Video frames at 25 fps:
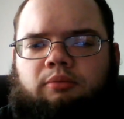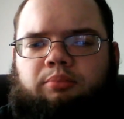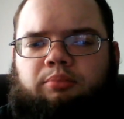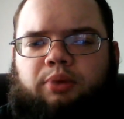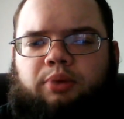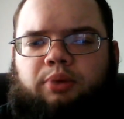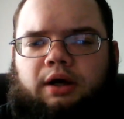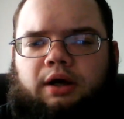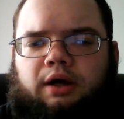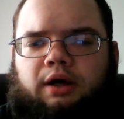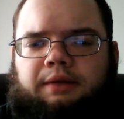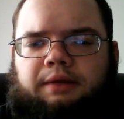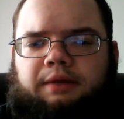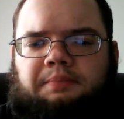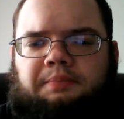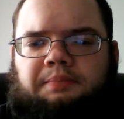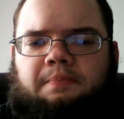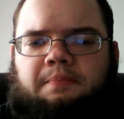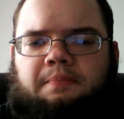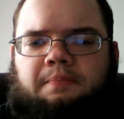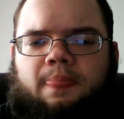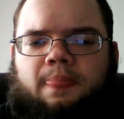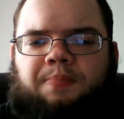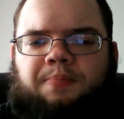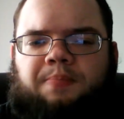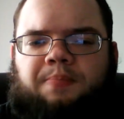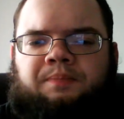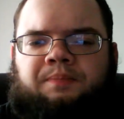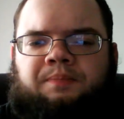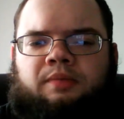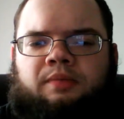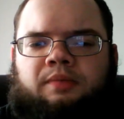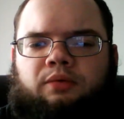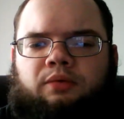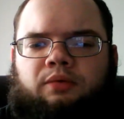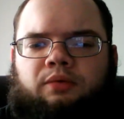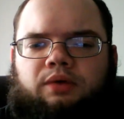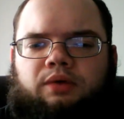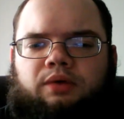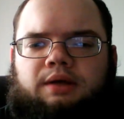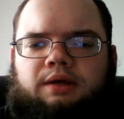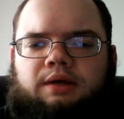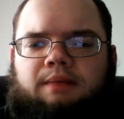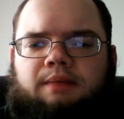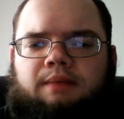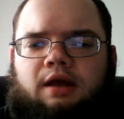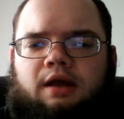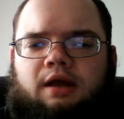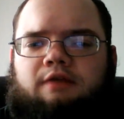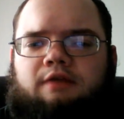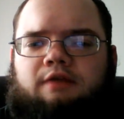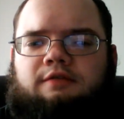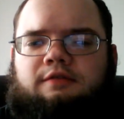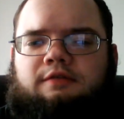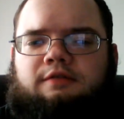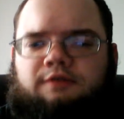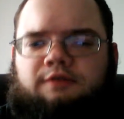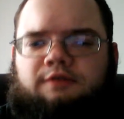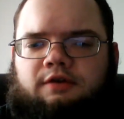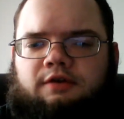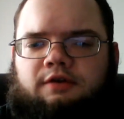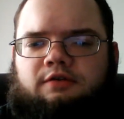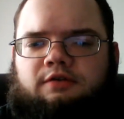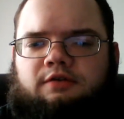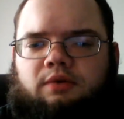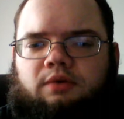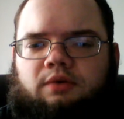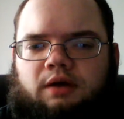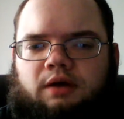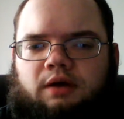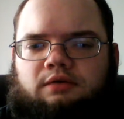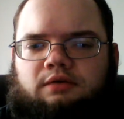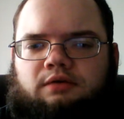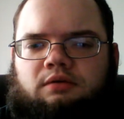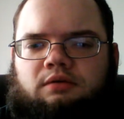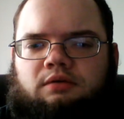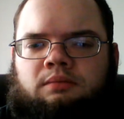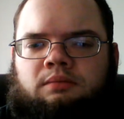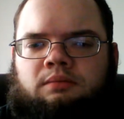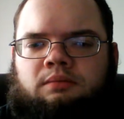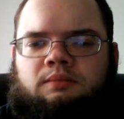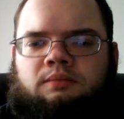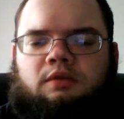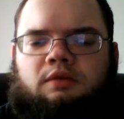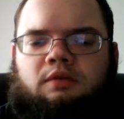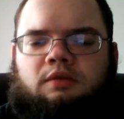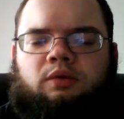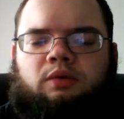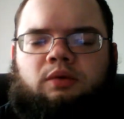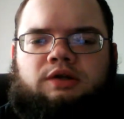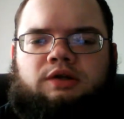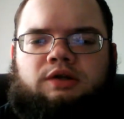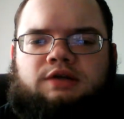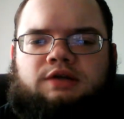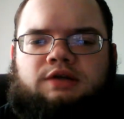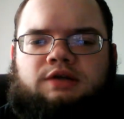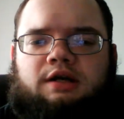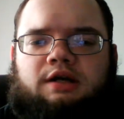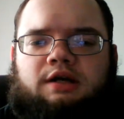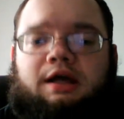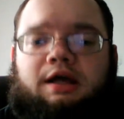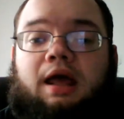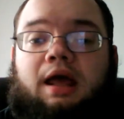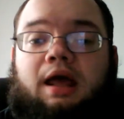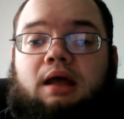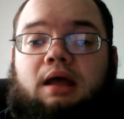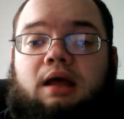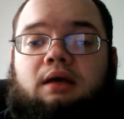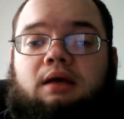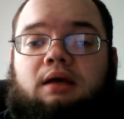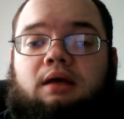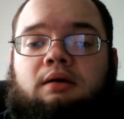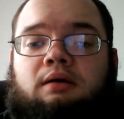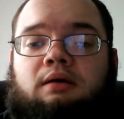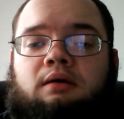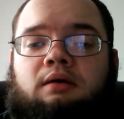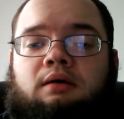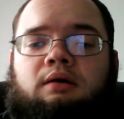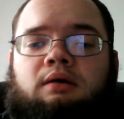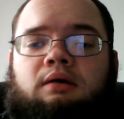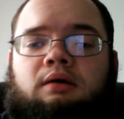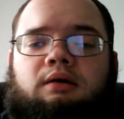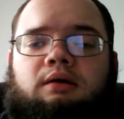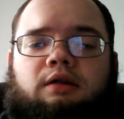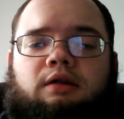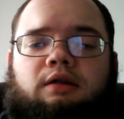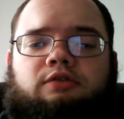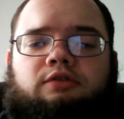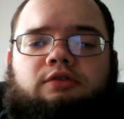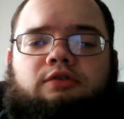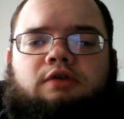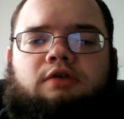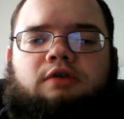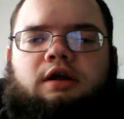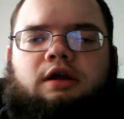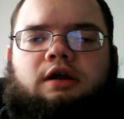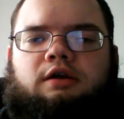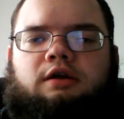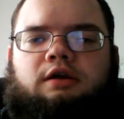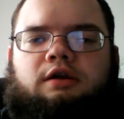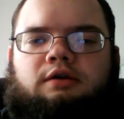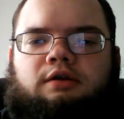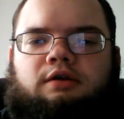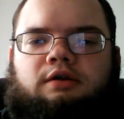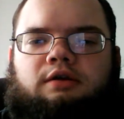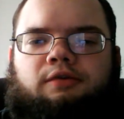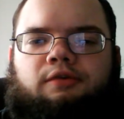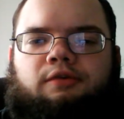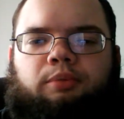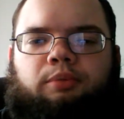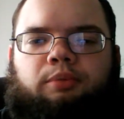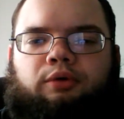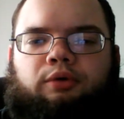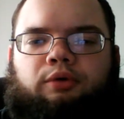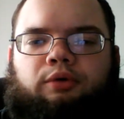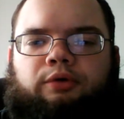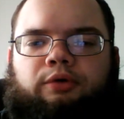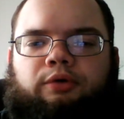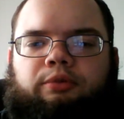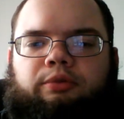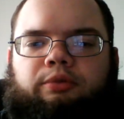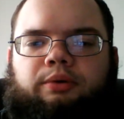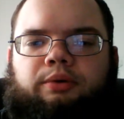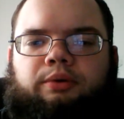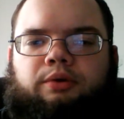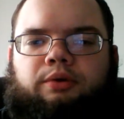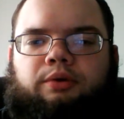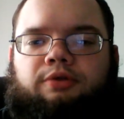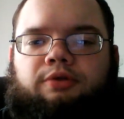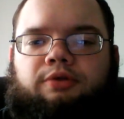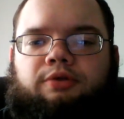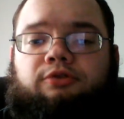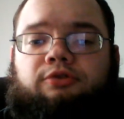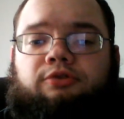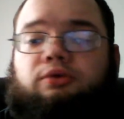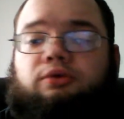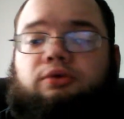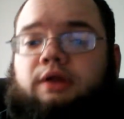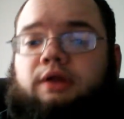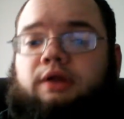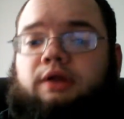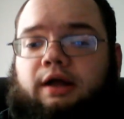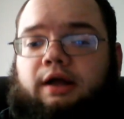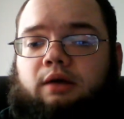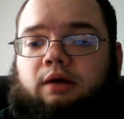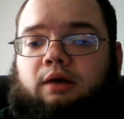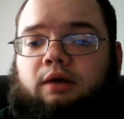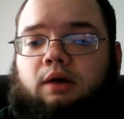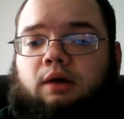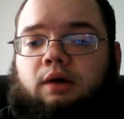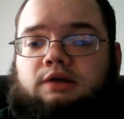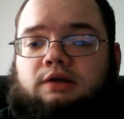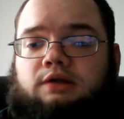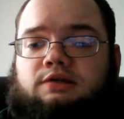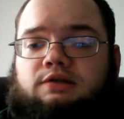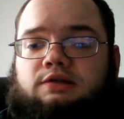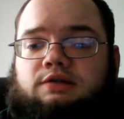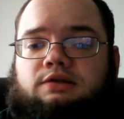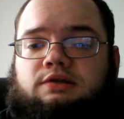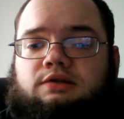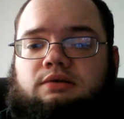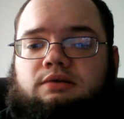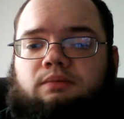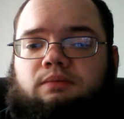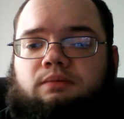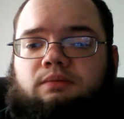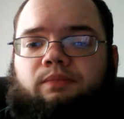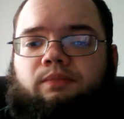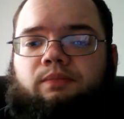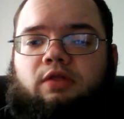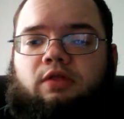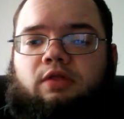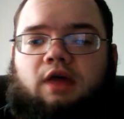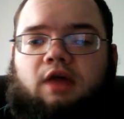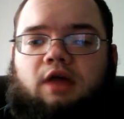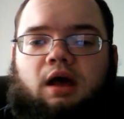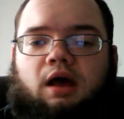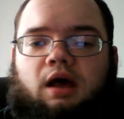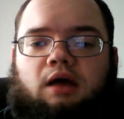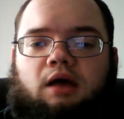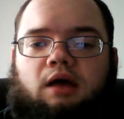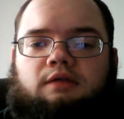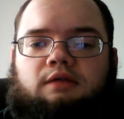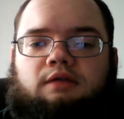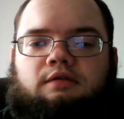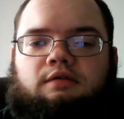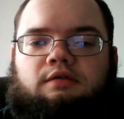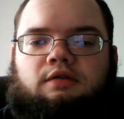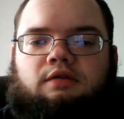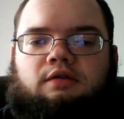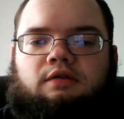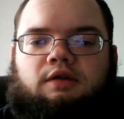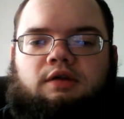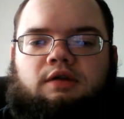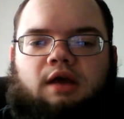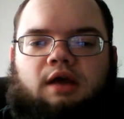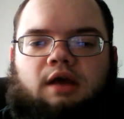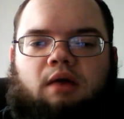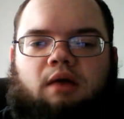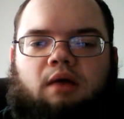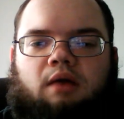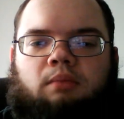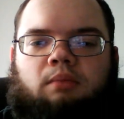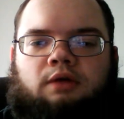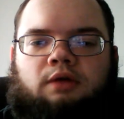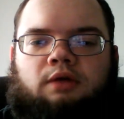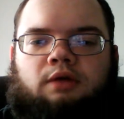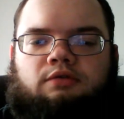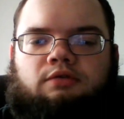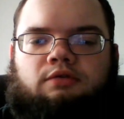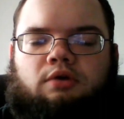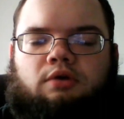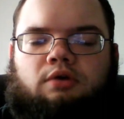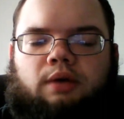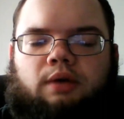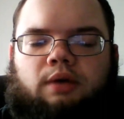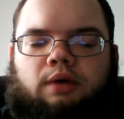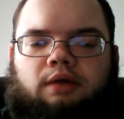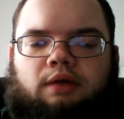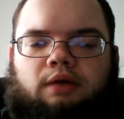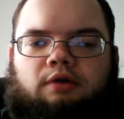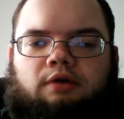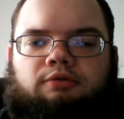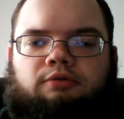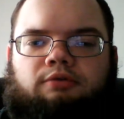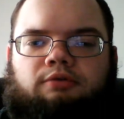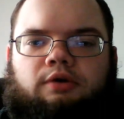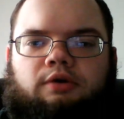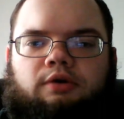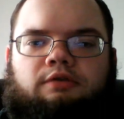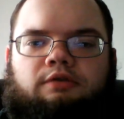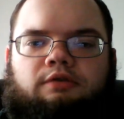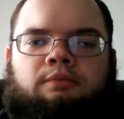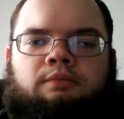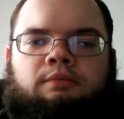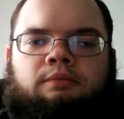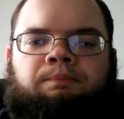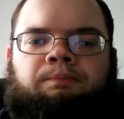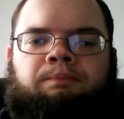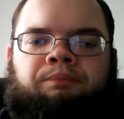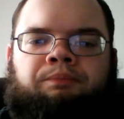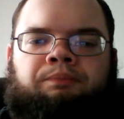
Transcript: But we managed to finish the quest, and we decided, hey, let's try to explore a little bit of one of the storyline quests that the DM has thrown out there for us.